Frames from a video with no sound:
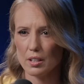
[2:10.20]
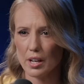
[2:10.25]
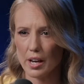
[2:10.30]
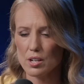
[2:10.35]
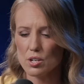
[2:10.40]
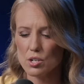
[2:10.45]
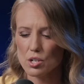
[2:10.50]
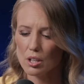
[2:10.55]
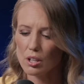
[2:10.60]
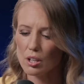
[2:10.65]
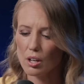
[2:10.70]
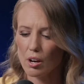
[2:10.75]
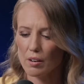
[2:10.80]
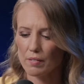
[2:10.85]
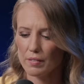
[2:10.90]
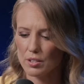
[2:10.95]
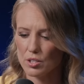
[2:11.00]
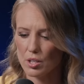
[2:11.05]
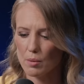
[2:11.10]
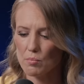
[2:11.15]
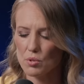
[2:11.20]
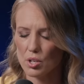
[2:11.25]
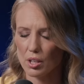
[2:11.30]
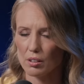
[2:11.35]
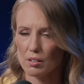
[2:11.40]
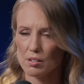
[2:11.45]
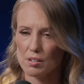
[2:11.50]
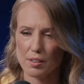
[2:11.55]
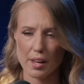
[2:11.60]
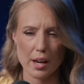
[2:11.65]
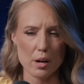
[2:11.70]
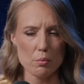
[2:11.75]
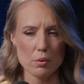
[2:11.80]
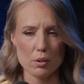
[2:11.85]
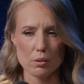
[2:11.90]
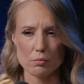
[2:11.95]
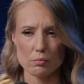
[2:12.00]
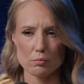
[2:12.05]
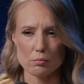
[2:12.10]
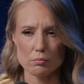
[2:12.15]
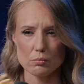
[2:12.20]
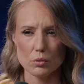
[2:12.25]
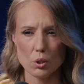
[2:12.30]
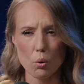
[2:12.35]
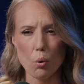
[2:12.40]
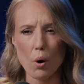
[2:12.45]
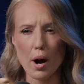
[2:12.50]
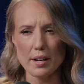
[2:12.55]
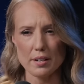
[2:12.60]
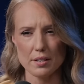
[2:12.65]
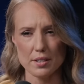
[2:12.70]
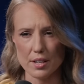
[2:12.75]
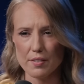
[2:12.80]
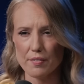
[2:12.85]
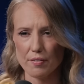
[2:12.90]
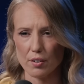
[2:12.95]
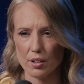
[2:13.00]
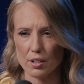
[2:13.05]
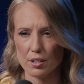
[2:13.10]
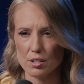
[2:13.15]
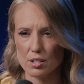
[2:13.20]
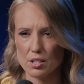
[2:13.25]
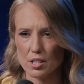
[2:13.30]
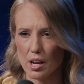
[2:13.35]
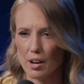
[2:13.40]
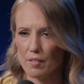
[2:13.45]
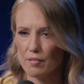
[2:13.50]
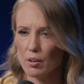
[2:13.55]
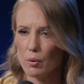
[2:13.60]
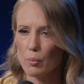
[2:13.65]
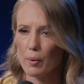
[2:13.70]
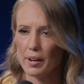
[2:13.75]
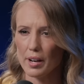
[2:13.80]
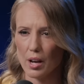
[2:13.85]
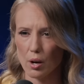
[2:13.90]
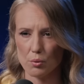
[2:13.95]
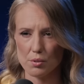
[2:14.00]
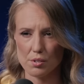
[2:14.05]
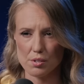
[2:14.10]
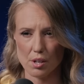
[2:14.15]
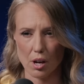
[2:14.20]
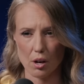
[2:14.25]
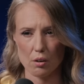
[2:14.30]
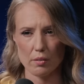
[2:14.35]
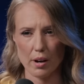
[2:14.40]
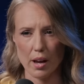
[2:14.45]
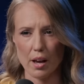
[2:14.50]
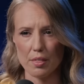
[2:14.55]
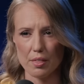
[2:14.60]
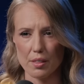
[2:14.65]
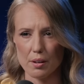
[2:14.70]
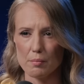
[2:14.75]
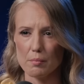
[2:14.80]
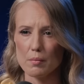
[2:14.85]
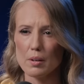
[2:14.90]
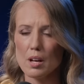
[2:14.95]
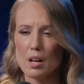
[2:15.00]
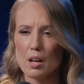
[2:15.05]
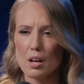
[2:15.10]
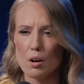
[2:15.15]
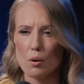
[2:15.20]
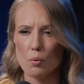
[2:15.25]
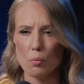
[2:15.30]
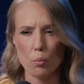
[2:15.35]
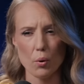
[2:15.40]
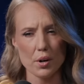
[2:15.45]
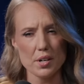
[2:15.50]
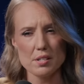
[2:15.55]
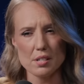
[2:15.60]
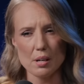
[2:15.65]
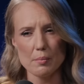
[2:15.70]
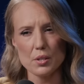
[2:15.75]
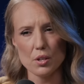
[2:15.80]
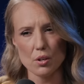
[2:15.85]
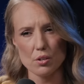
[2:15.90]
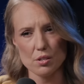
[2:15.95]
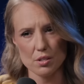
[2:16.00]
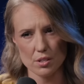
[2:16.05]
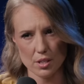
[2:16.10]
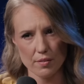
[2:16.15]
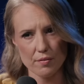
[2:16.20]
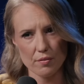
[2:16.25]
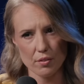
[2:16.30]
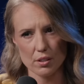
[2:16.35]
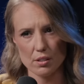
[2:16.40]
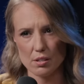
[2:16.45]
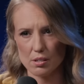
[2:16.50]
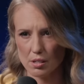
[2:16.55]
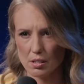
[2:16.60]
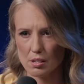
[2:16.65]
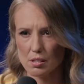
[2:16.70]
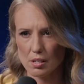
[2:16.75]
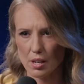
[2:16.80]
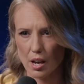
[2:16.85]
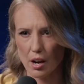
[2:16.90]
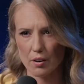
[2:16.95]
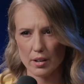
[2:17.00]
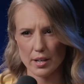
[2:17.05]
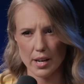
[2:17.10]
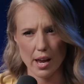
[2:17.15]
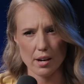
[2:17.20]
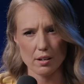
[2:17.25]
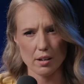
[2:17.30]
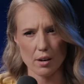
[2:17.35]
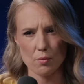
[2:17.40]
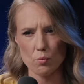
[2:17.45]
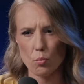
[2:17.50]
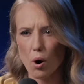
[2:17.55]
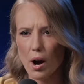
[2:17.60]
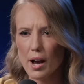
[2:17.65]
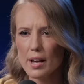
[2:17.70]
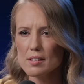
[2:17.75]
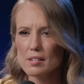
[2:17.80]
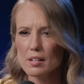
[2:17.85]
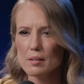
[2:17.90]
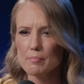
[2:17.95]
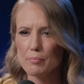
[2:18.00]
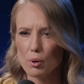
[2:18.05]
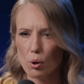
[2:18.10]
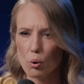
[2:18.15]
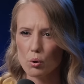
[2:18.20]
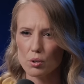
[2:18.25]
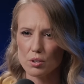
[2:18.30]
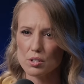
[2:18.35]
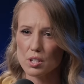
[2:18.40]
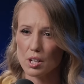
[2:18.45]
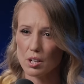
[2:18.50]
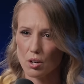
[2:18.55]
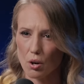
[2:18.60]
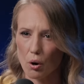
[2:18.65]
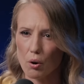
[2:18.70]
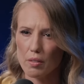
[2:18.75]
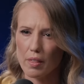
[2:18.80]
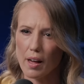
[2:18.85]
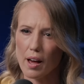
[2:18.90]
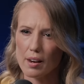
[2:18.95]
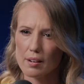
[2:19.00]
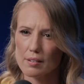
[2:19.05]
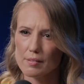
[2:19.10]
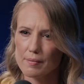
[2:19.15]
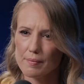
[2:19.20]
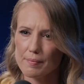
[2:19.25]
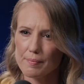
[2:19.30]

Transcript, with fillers: nation of Egyptians, they were quite different to everyone else around them. What are some of those differences, Gary, and, and why is it important to know that?